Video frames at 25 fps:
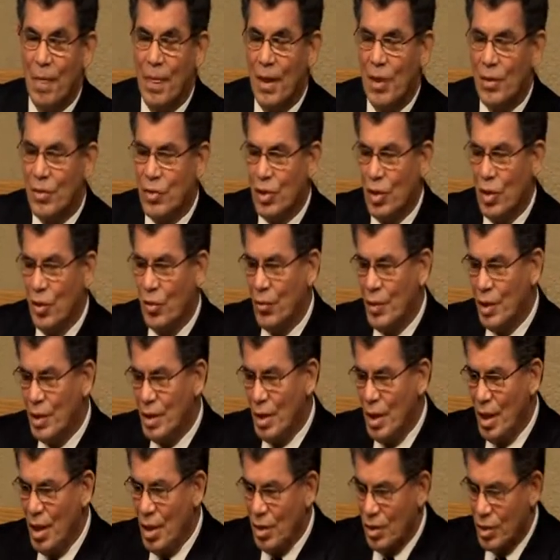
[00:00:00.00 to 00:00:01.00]
So we
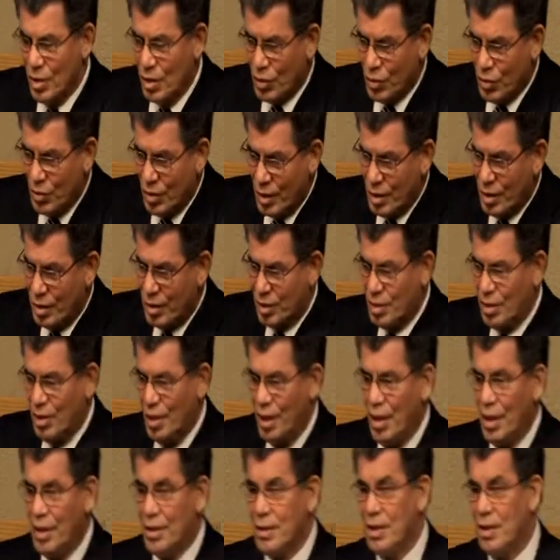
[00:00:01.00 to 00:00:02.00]
need to
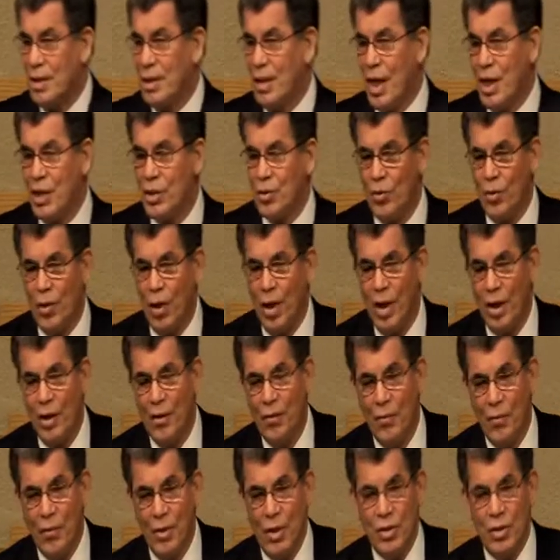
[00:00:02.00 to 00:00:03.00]
understand. And that's why
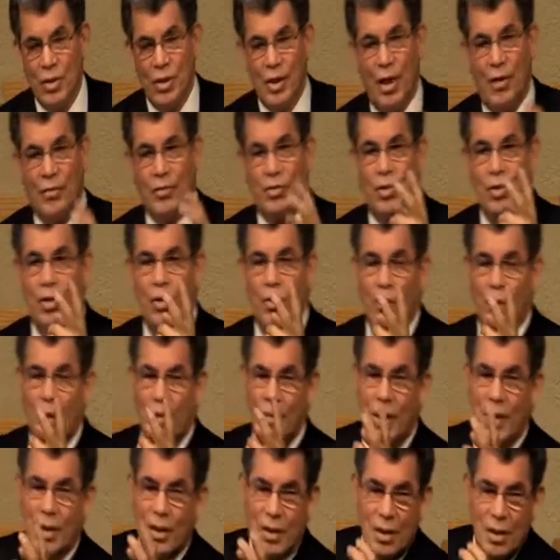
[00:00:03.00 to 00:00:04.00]
you have two
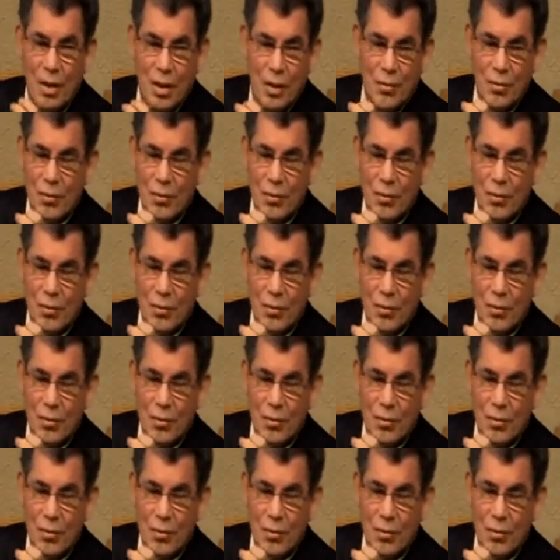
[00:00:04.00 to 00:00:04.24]
women.